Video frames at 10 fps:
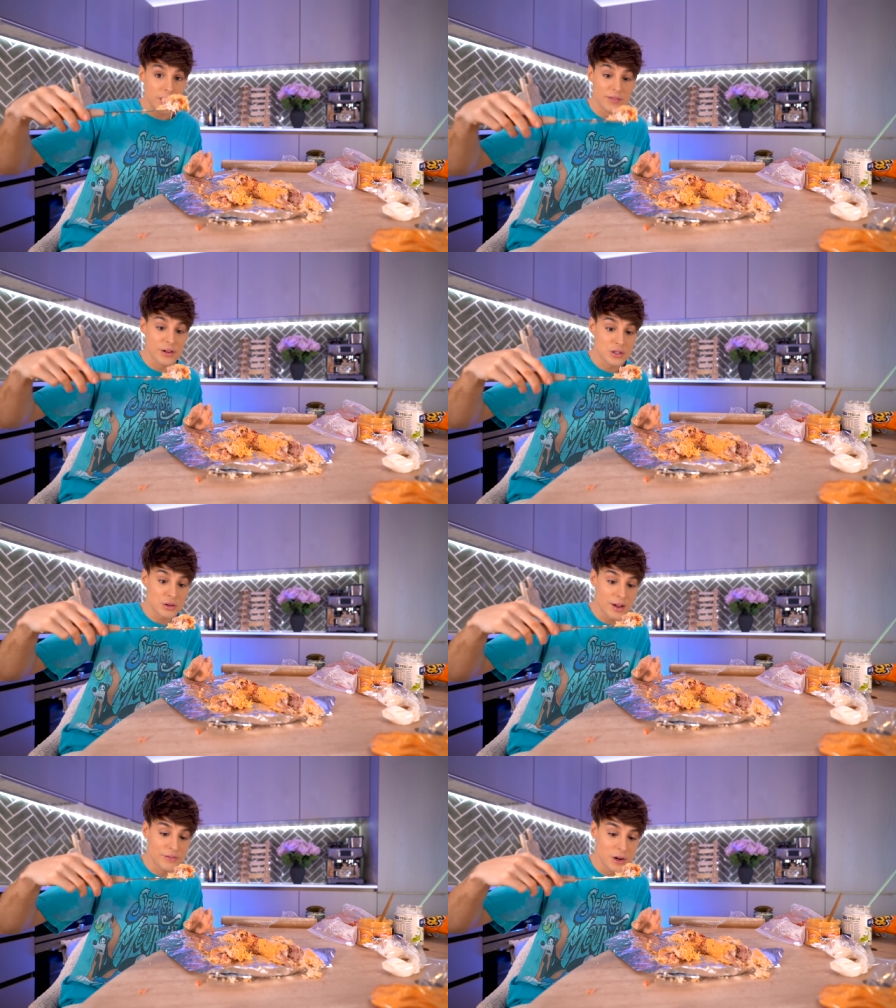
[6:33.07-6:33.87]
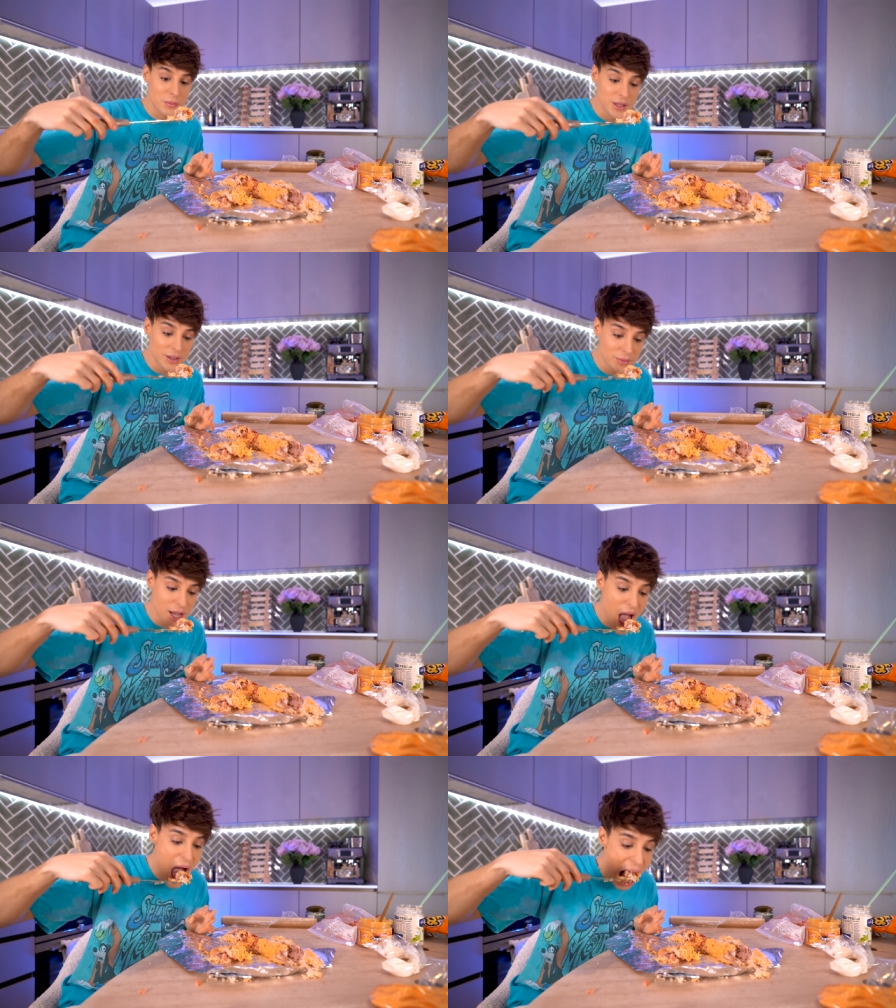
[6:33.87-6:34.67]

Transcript: Give it a try if you don't believe me.